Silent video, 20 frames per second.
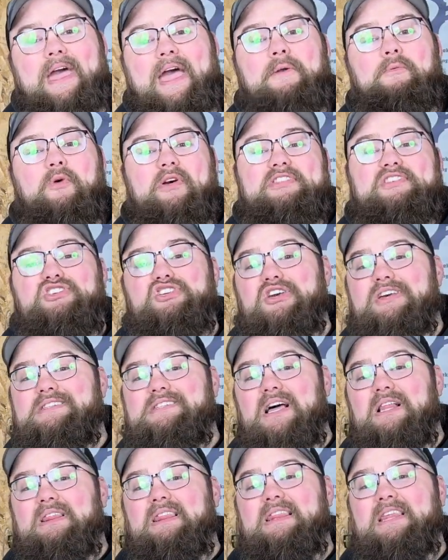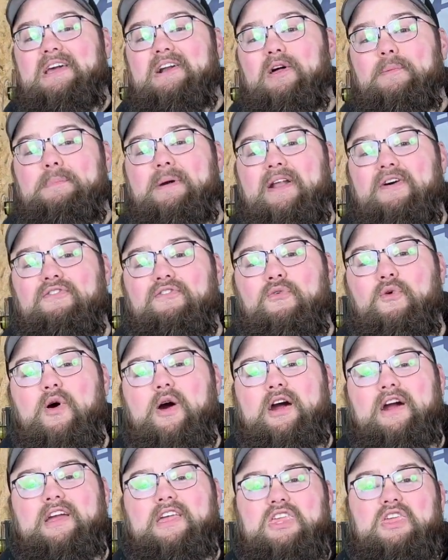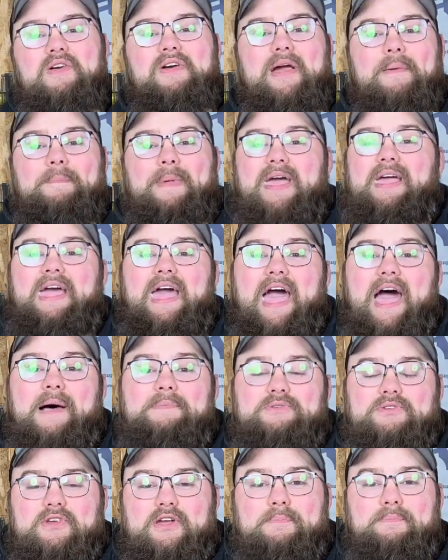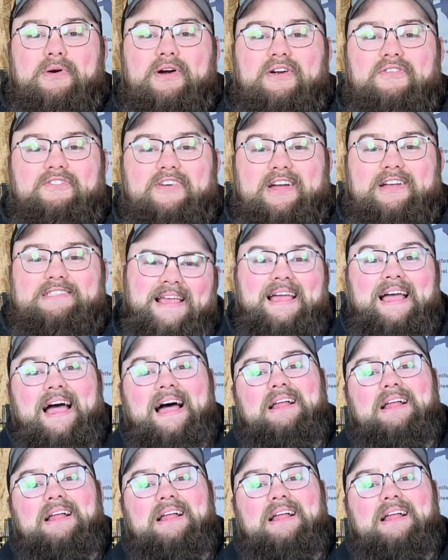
and with just a little bit of work, you can make it absolutely perfect.